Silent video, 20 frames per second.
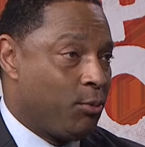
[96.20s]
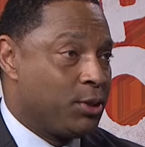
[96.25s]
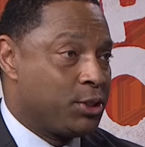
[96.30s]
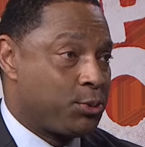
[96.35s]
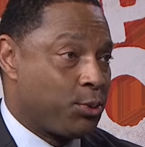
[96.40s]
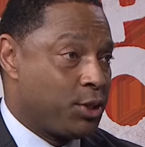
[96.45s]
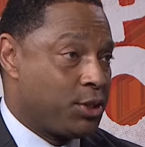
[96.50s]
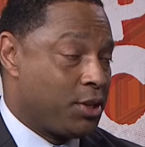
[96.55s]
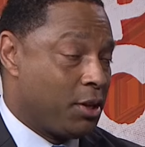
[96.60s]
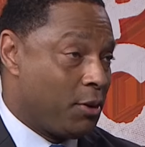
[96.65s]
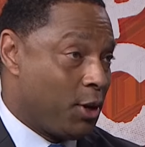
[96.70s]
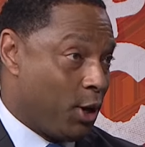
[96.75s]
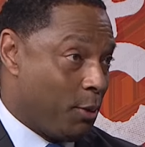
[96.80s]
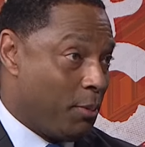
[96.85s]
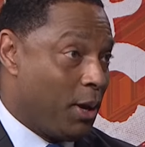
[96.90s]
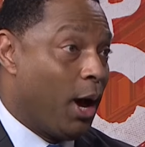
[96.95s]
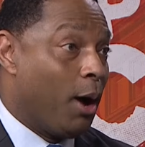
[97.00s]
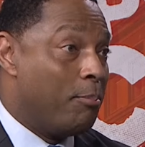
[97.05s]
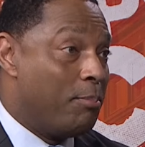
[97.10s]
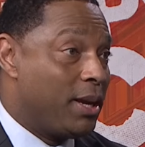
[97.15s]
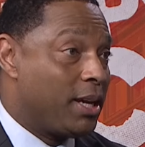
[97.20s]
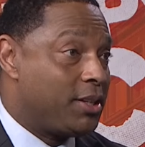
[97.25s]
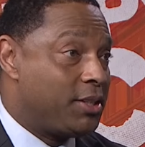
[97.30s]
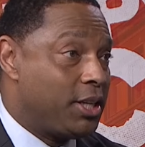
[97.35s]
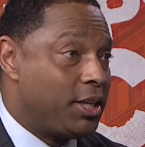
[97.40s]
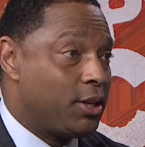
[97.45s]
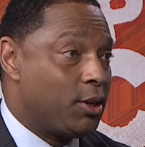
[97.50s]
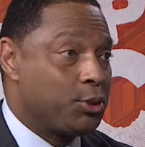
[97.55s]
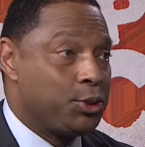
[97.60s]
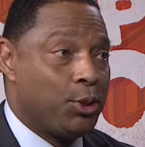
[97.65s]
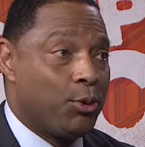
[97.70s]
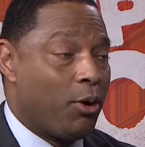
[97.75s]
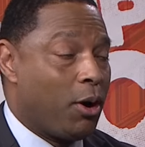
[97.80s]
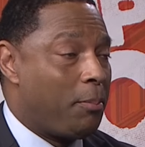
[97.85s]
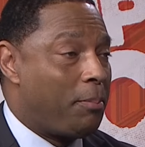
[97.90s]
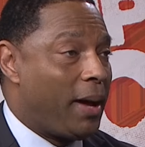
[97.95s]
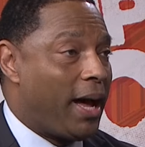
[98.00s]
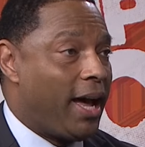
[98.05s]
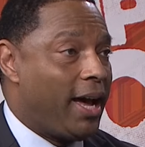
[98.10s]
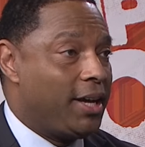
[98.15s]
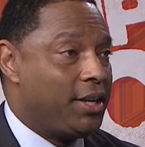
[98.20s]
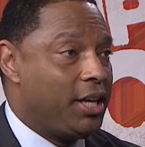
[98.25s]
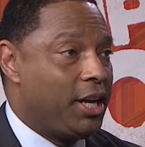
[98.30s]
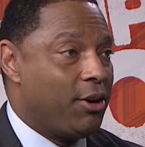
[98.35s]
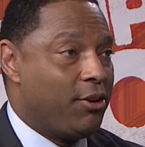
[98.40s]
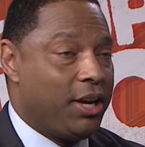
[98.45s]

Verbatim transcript: which was a, yes. a, a, big deal. You were a pioneer